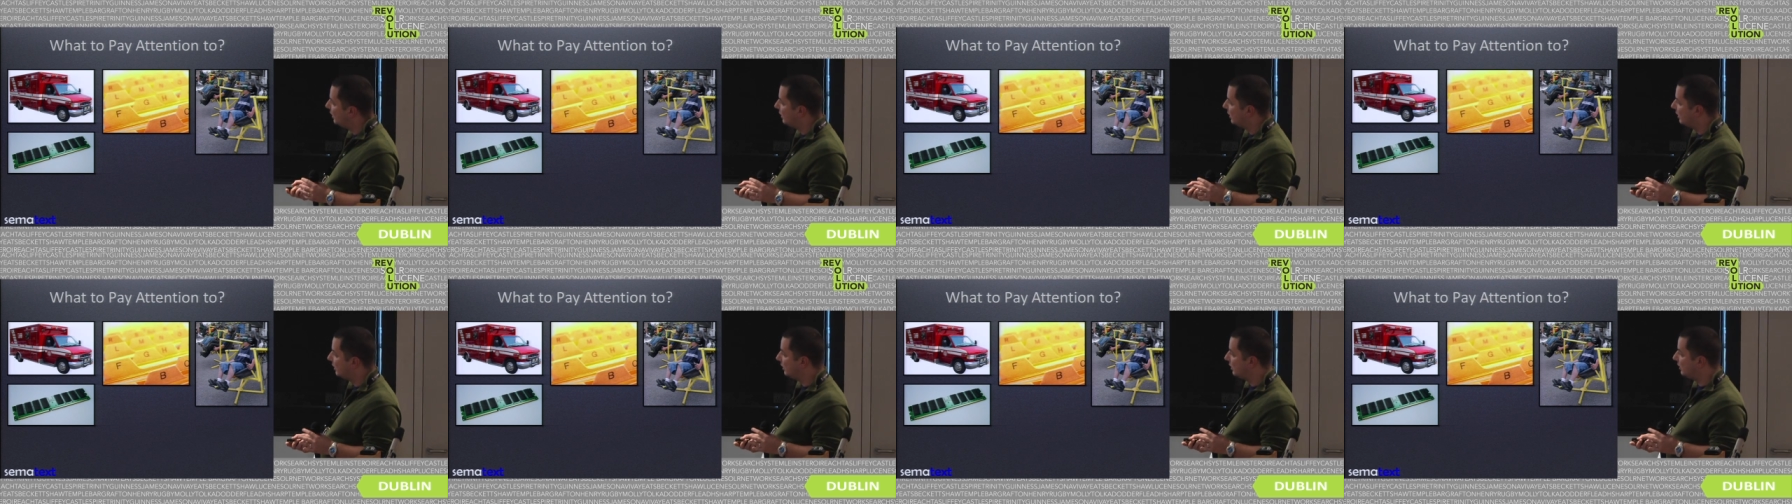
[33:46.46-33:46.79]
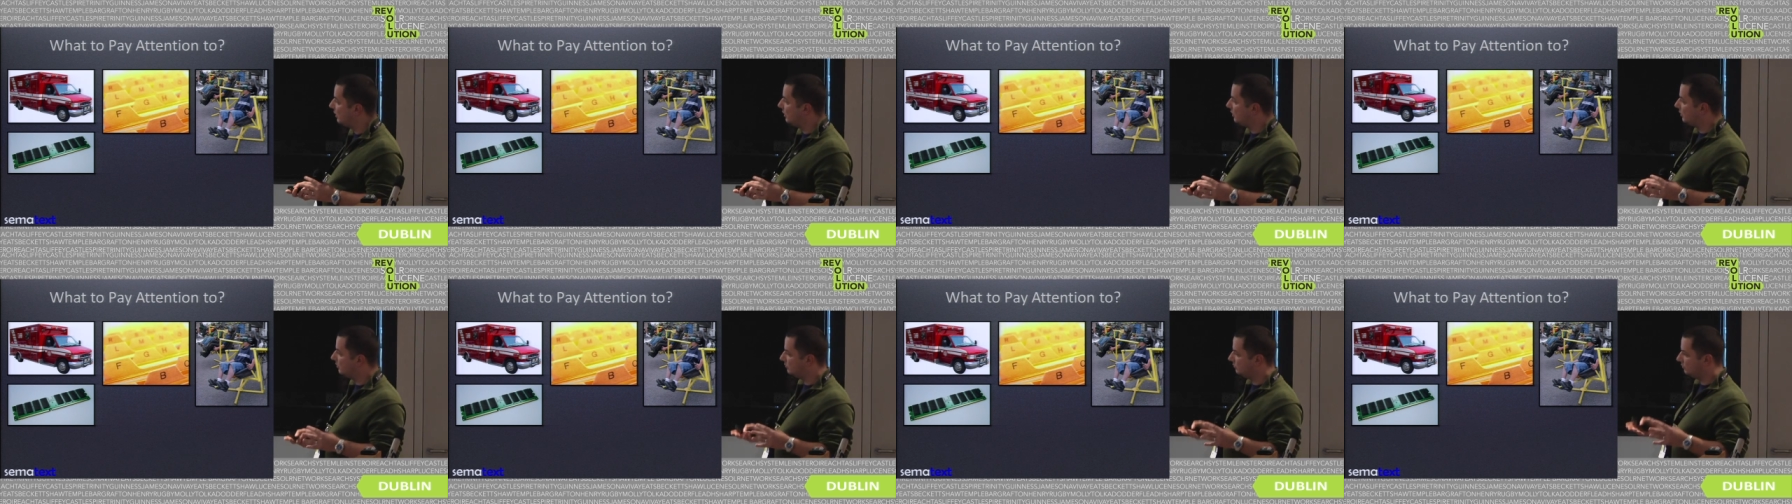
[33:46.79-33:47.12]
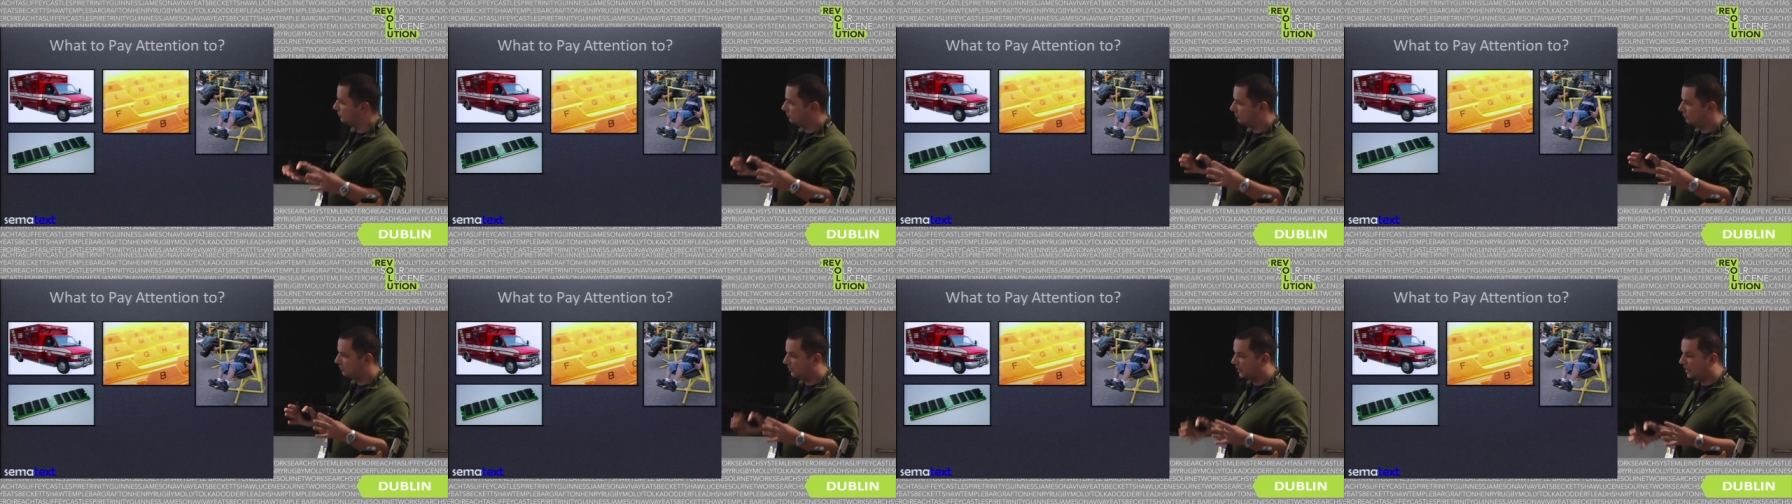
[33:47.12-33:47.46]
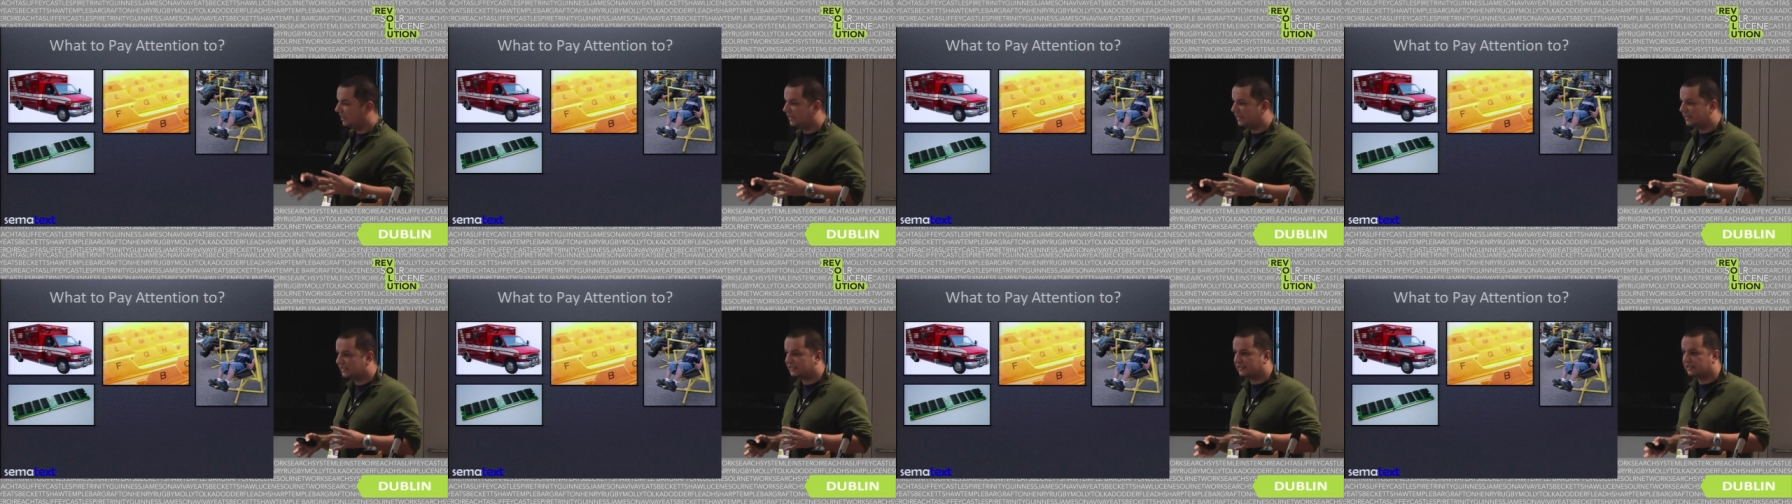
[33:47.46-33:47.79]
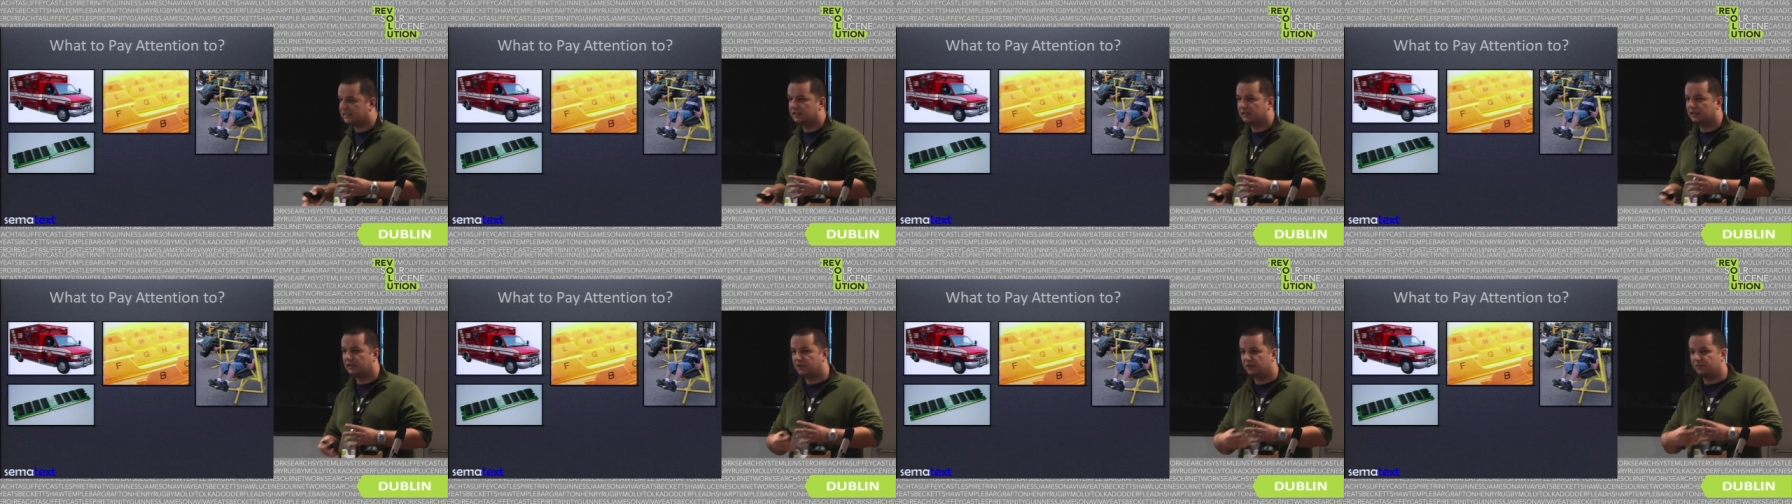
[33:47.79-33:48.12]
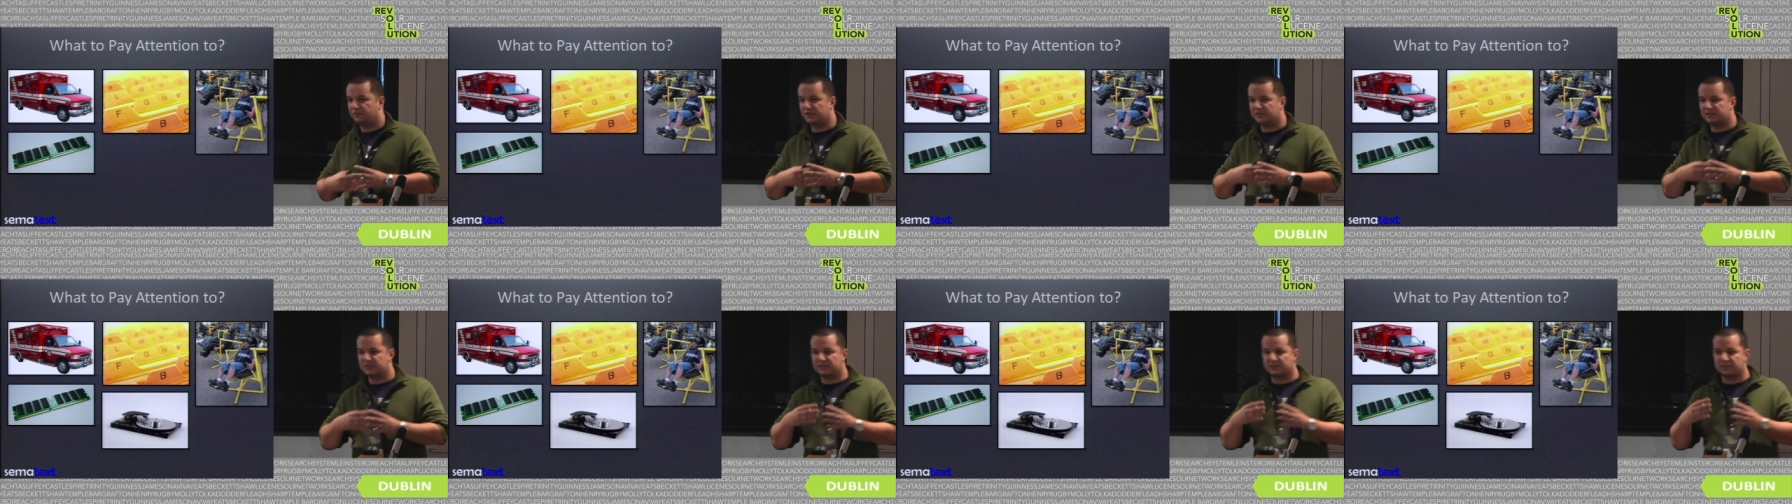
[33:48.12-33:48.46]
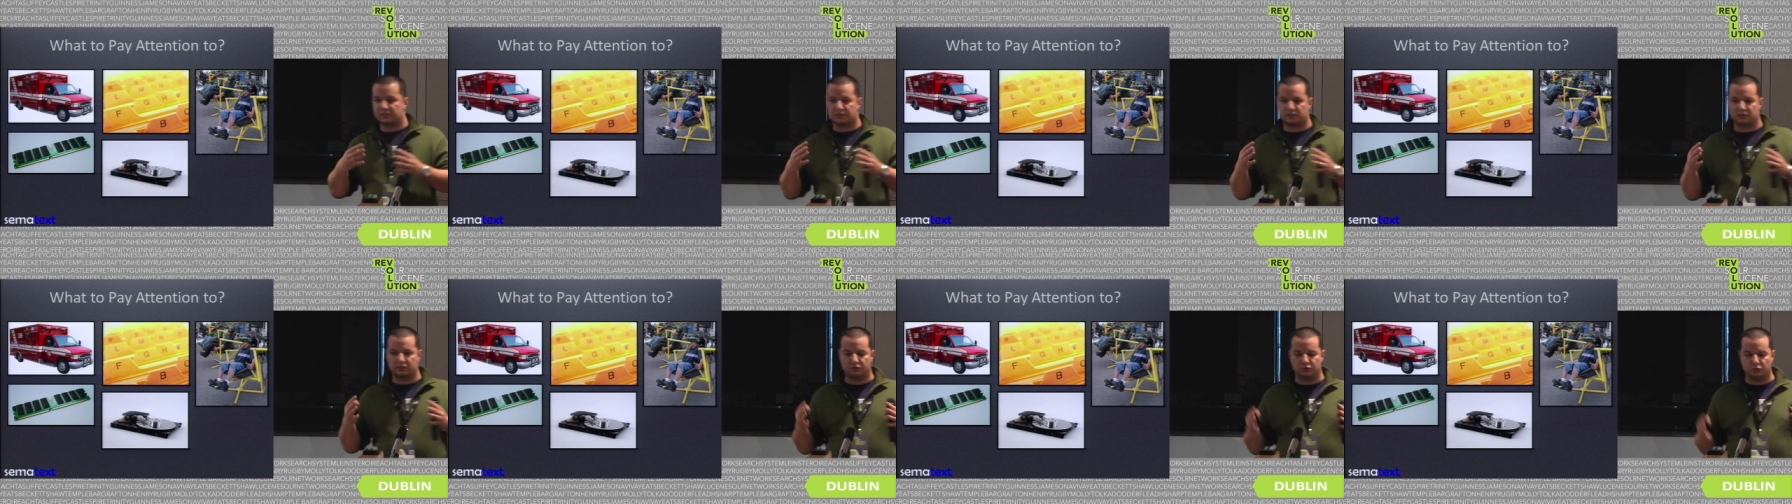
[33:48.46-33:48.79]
Uh, the disk if it's